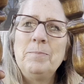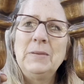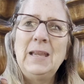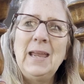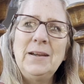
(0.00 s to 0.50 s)

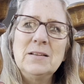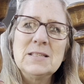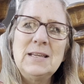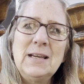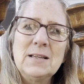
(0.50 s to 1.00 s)

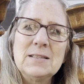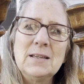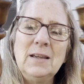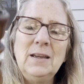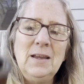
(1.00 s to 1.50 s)
candlesticks.
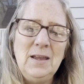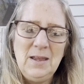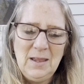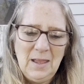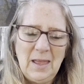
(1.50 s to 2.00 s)

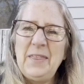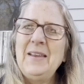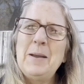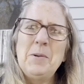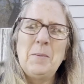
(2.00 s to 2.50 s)
And I
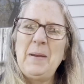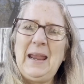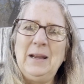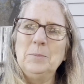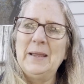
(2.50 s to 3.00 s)
think I'm gonna
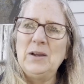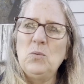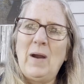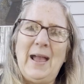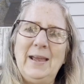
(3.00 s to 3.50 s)
paint them like
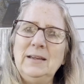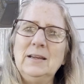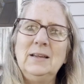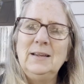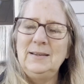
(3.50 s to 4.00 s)
red
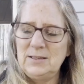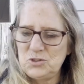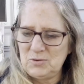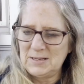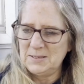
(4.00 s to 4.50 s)
and
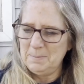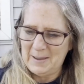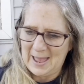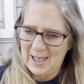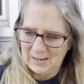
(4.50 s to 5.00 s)
distress them
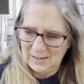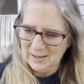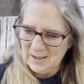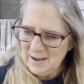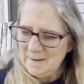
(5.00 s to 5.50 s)
back.
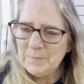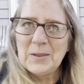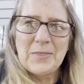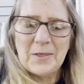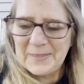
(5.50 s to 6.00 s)

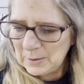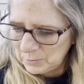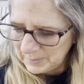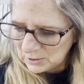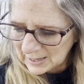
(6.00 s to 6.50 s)
I thought that
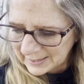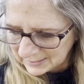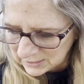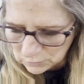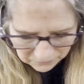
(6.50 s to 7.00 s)
would be kind
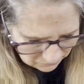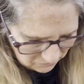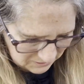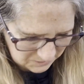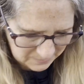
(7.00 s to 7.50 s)
of cute for
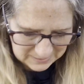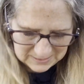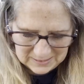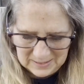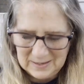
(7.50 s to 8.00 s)

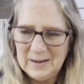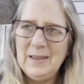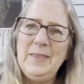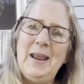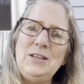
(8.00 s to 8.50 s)
Christmas.
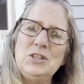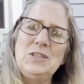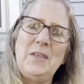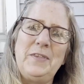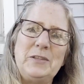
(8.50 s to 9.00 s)
And then I just
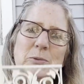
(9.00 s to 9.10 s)
thought this